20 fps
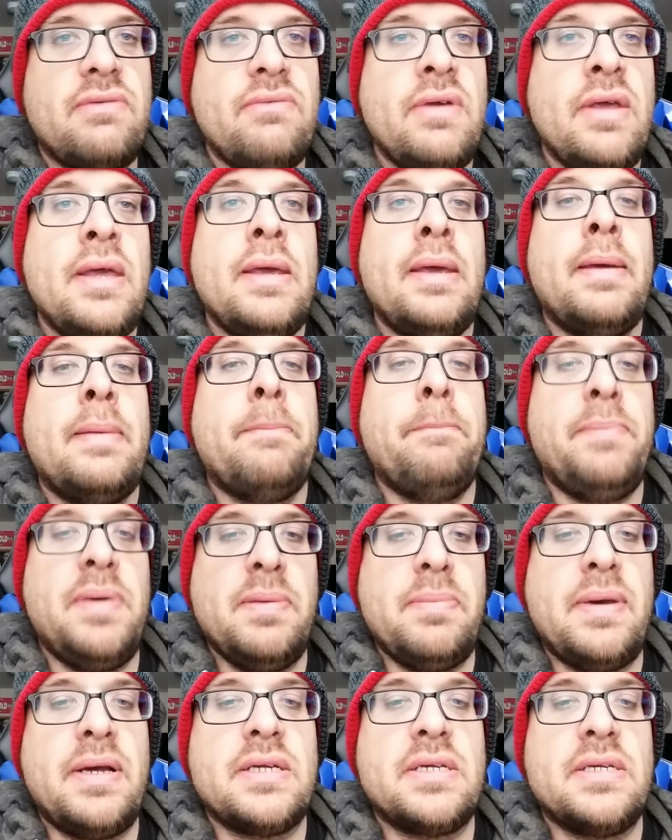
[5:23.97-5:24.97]
If you like the
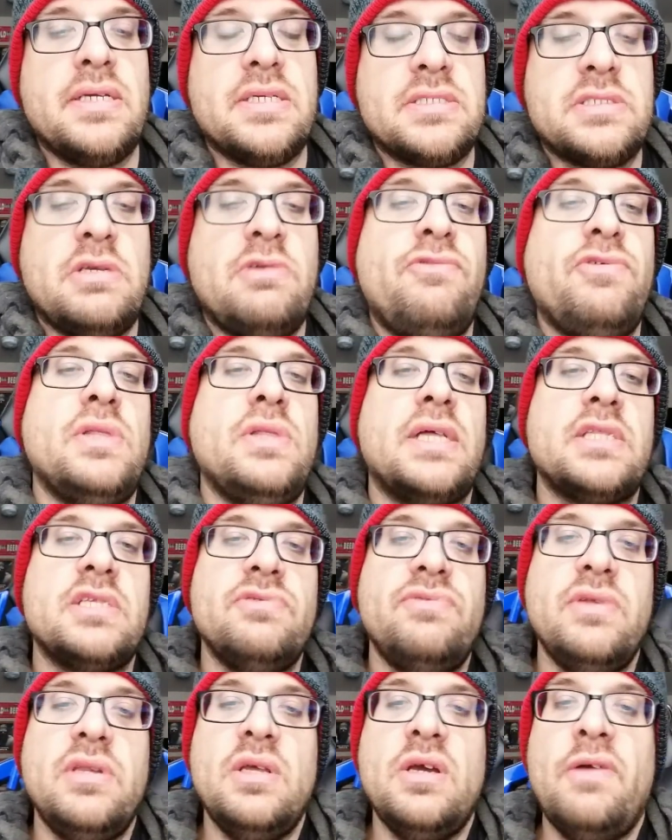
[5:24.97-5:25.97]
video, give a like
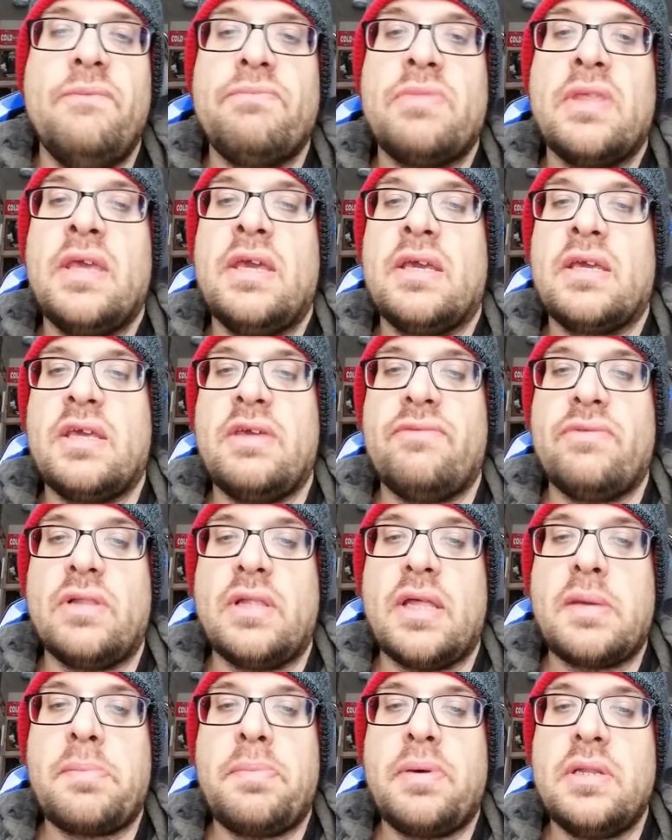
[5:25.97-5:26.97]
button
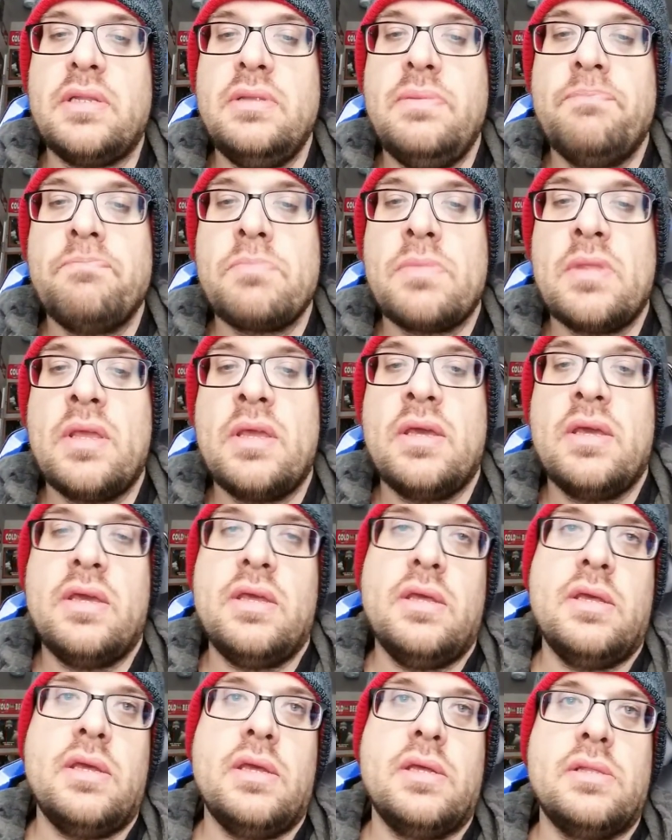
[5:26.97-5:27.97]
and hit the like button.
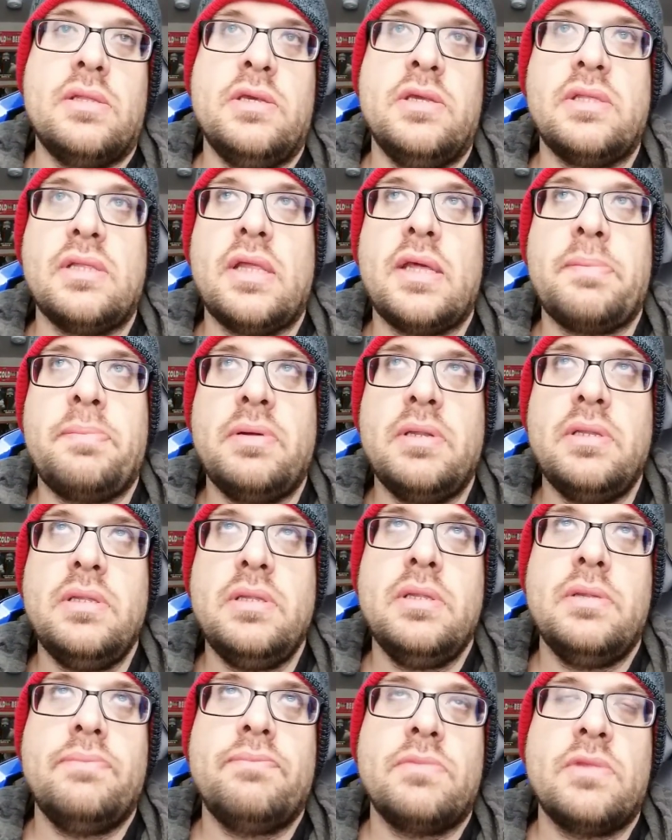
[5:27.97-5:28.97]
If you like the one from
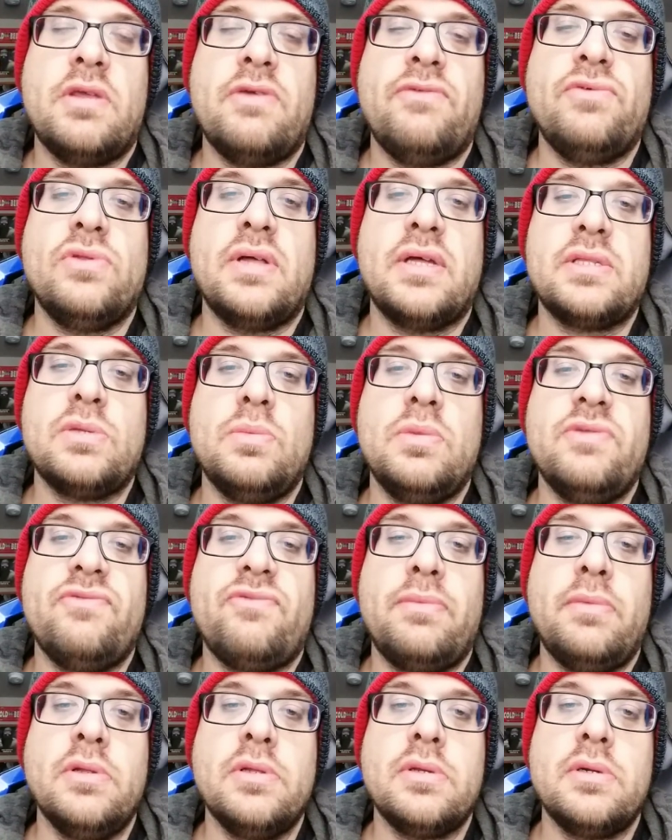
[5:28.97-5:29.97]
earlier, hit the like
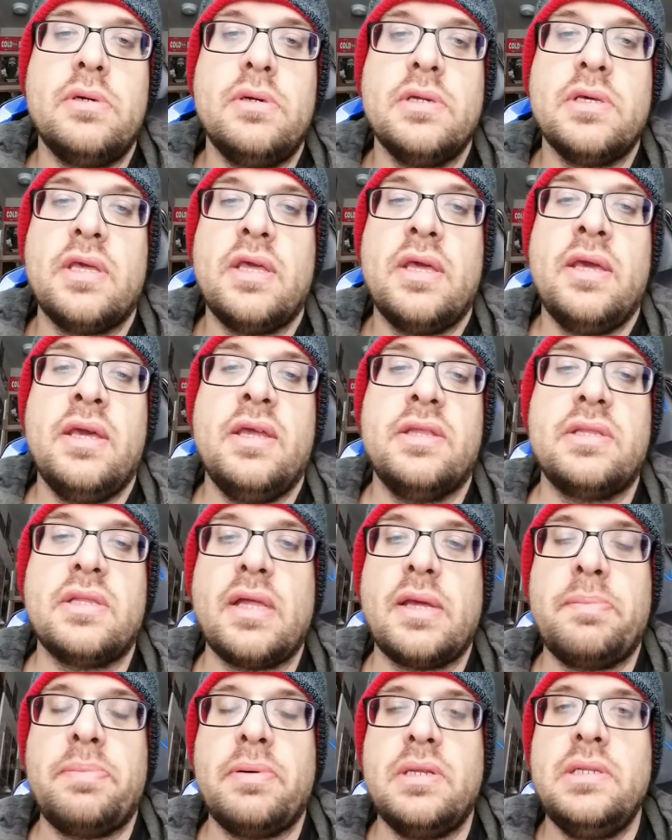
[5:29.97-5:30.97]
button and all that good
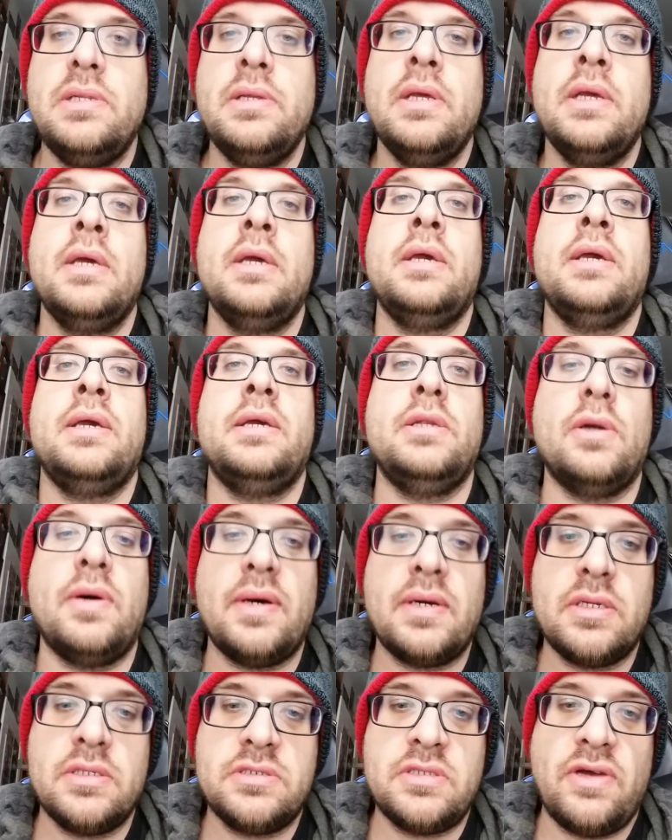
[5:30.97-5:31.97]
stuff. Have a good one and
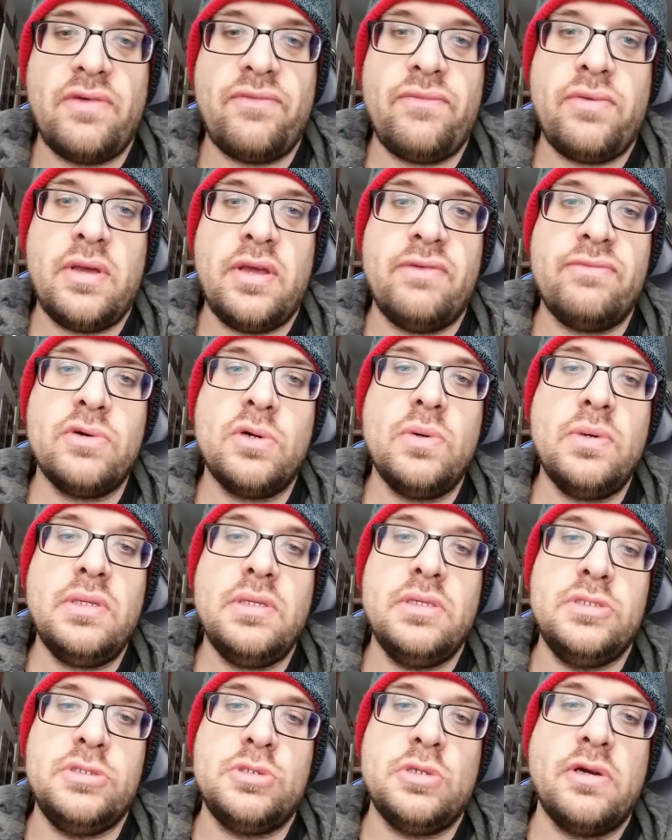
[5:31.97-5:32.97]
enjoy the rest of your
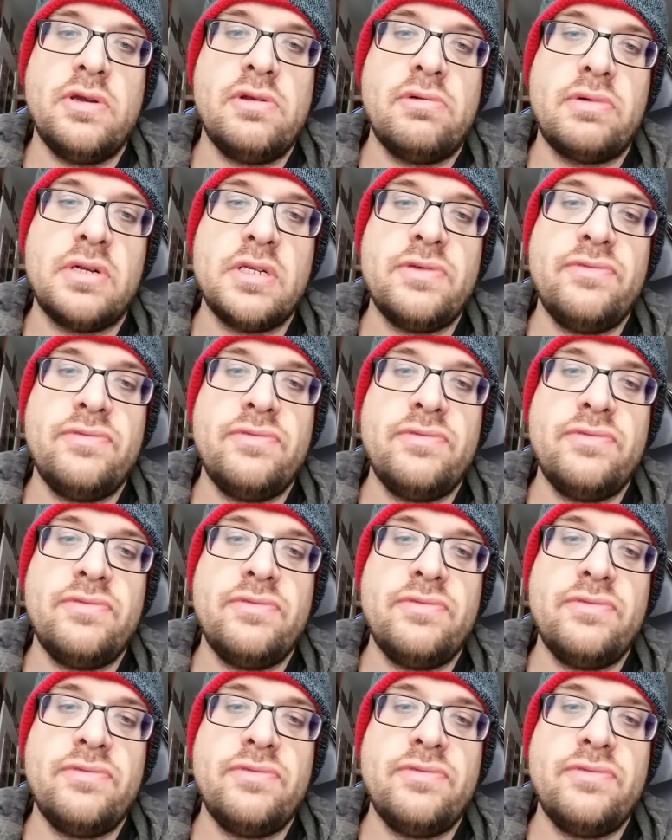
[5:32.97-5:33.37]
Wednesday. Later.